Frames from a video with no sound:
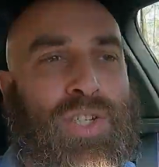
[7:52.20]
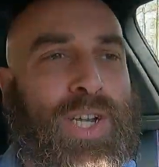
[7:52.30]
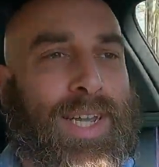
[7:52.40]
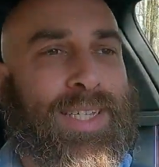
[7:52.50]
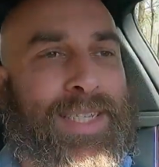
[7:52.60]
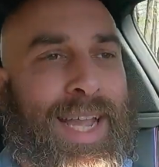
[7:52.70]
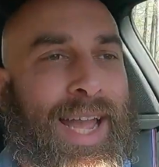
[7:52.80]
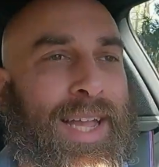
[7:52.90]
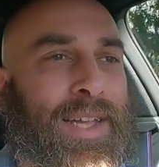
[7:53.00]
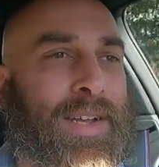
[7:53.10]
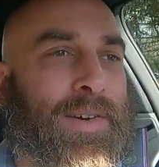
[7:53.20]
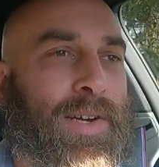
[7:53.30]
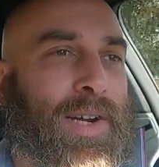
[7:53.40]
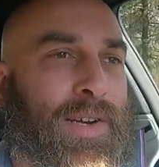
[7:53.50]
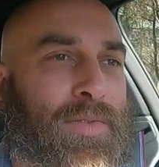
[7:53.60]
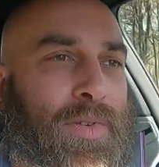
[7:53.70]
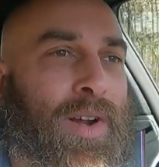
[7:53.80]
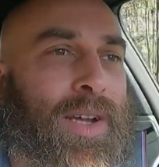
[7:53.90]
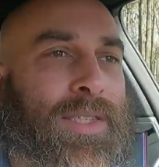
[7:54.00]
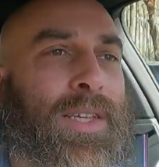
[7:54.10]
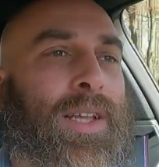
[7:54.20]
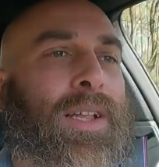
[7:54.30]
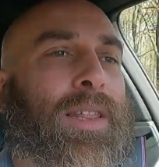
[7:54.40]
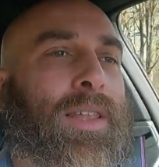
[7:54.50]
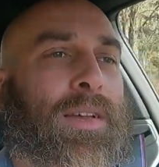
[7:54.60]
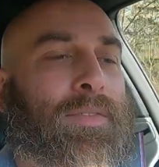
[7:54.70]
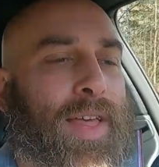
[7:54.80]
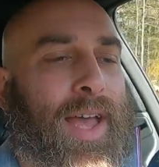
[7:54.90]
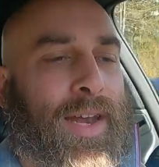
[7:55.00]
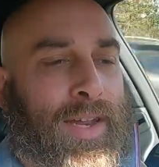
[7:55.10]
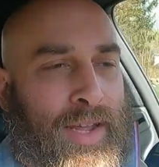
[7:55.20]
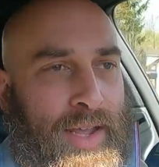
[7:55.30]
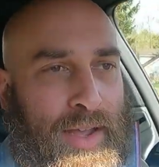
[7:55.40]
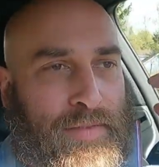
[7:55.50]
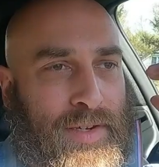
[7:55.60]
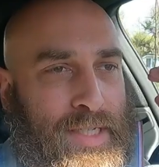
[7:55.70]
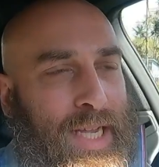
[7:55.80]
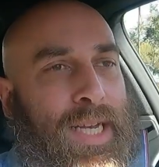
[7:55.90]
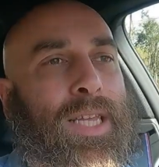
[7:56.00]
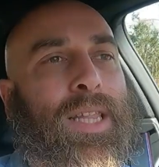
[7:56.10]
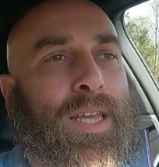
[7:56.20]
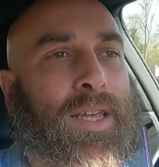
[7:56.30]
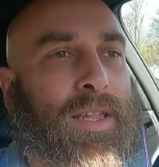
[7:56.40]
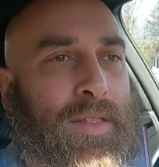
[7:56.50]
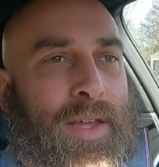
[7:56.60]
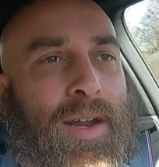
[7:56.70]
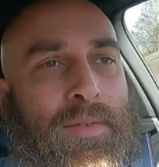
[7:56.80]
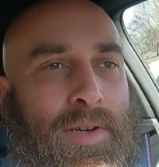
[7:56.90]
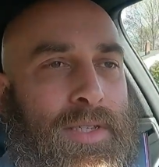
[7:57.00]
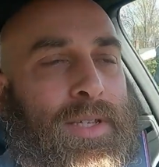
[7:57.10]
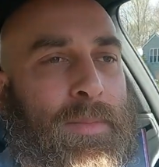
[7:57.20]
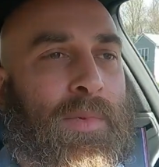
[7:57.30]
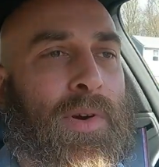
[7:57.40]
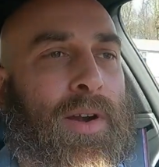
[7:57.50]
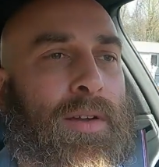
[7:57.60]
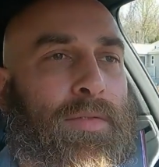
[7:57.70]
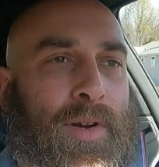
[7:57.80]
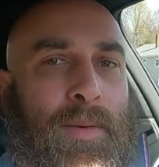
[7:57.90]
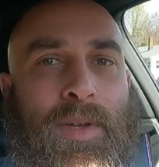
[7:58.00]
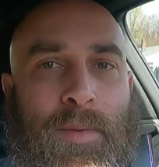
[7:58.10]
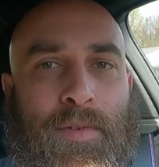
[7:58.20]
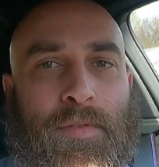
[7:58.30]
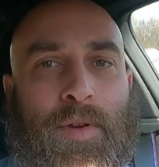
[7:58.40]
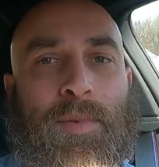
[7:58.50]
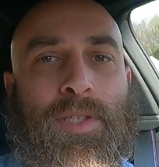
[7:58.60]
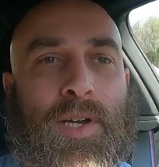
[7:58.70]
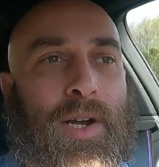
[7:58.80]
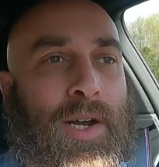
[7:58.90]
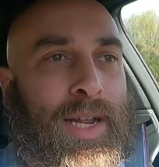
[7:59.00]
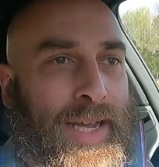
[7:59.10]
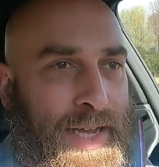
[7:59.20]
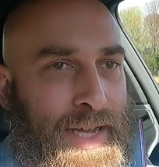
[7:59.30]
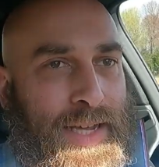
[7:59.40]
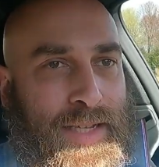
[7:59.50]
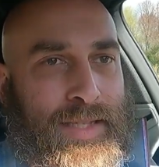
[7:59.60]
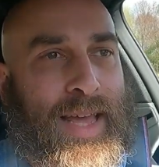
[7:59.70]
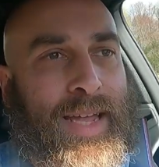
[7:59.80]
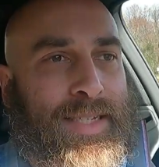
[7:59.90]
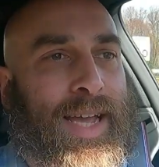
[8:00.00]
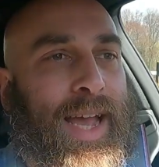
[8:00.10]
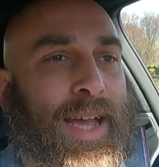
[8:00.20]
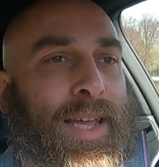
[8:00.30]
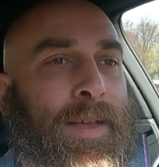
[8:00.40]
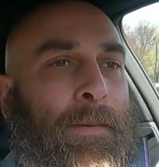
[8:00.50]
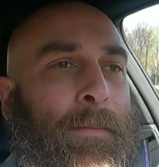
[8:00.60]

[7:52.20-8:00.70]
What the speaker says: the giant tack going across. Love that. If there's anything that I want to see more of when I'm in a performance car, it is that tack,